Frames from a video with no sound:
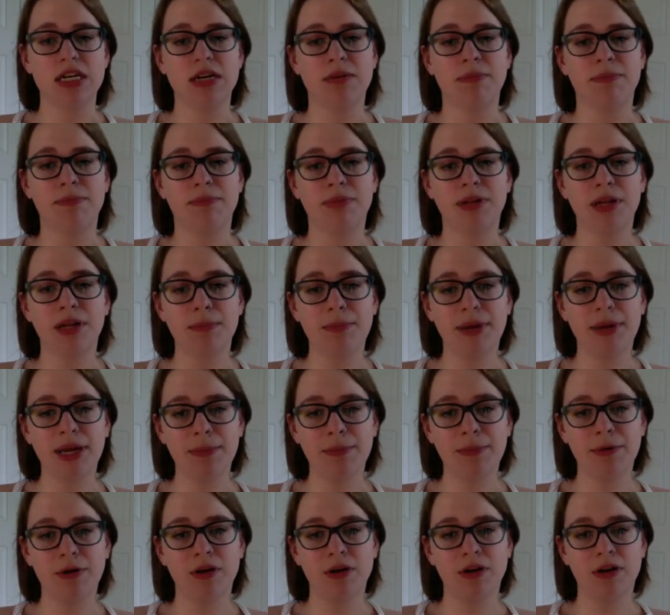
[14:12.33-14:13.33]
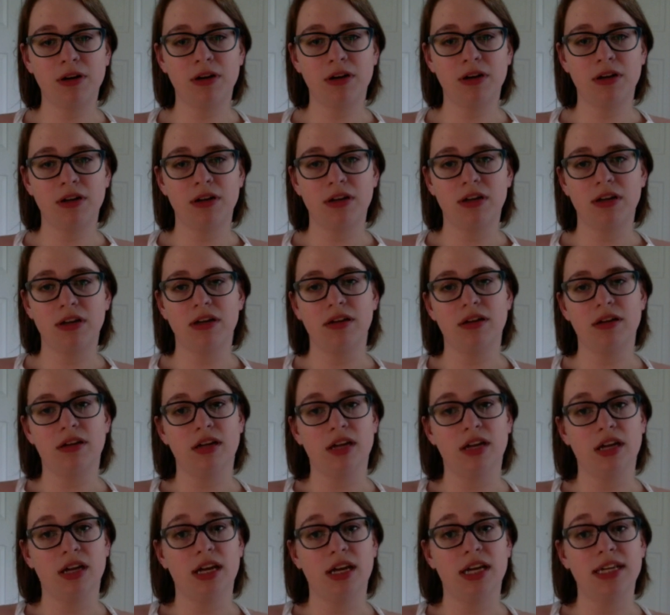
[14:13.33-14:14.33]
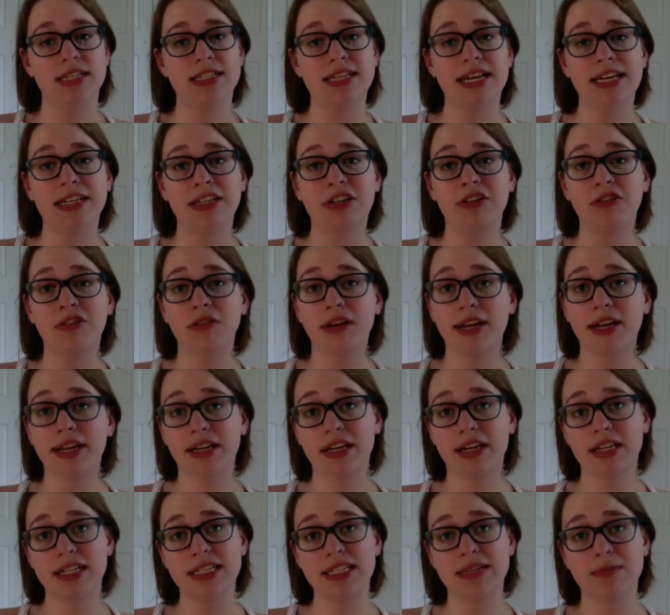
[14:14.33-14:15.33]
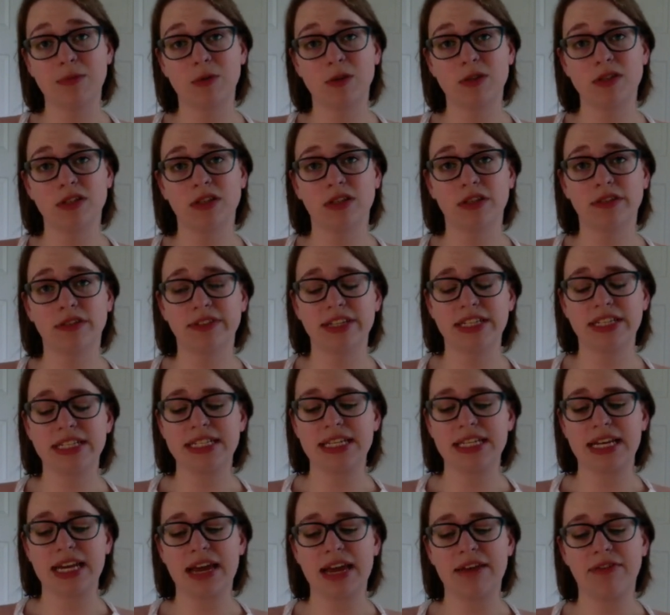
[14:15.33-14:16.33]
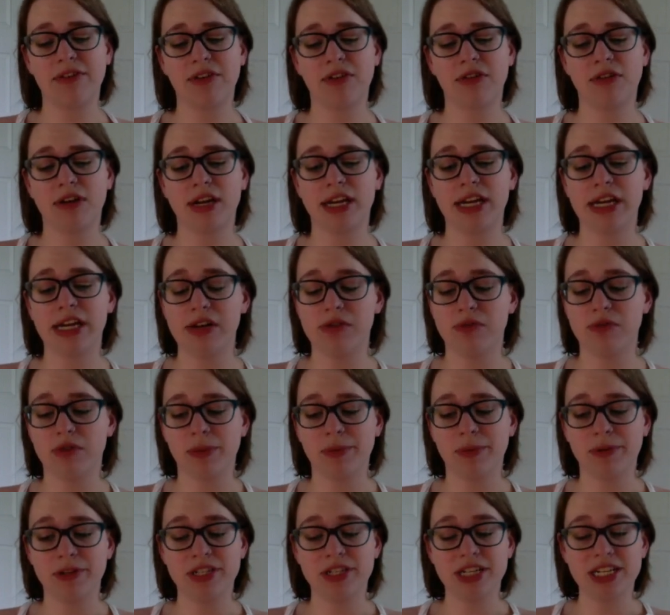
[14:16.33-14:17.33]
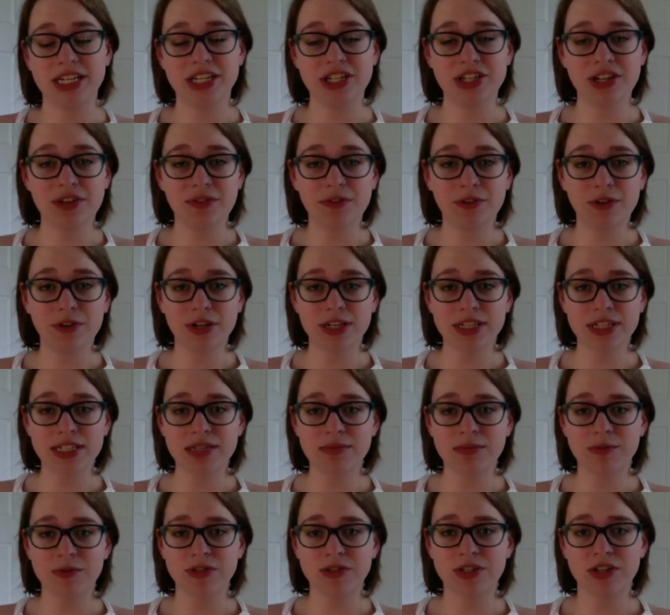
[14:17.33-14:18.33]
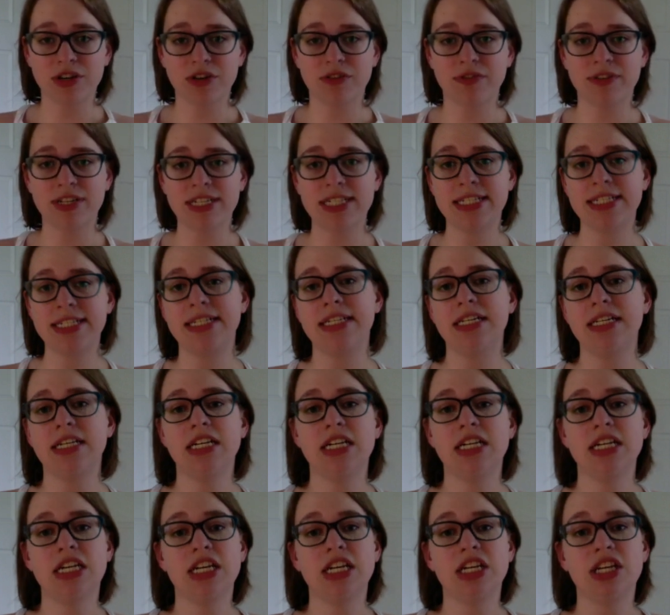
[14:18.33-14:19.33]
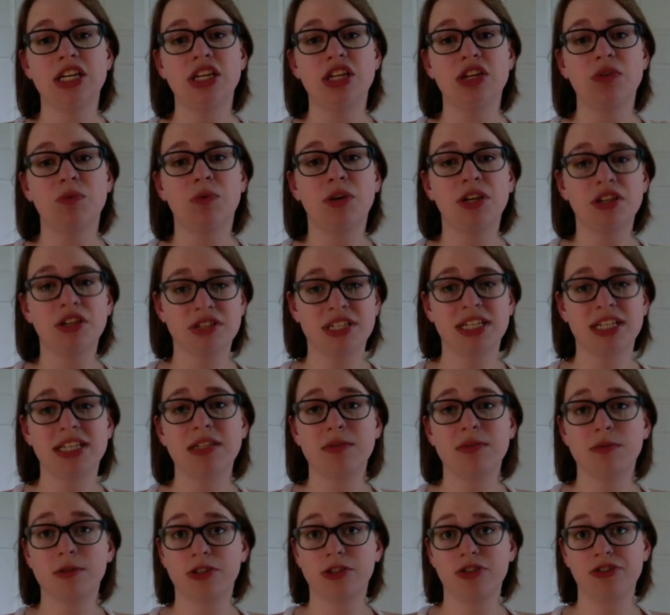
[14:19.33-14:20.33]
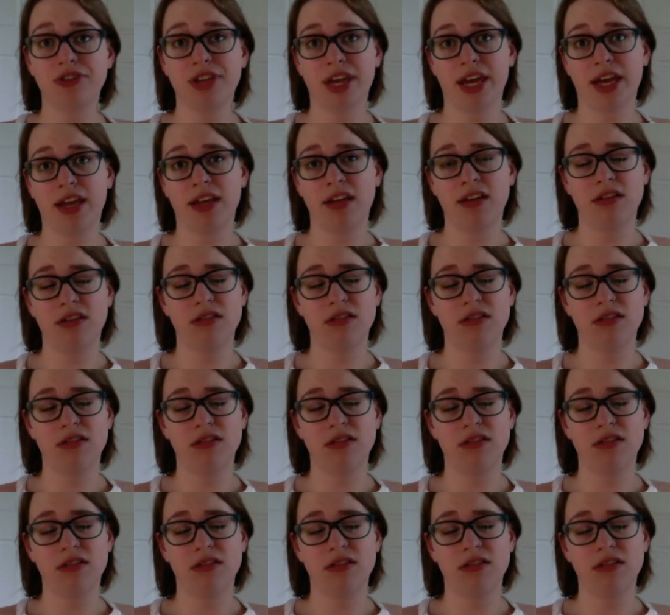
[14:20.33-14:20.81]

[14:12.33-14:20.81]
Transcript: Plum Paper has had great customer service. They have a great reputation for customer service. What you see is what you get.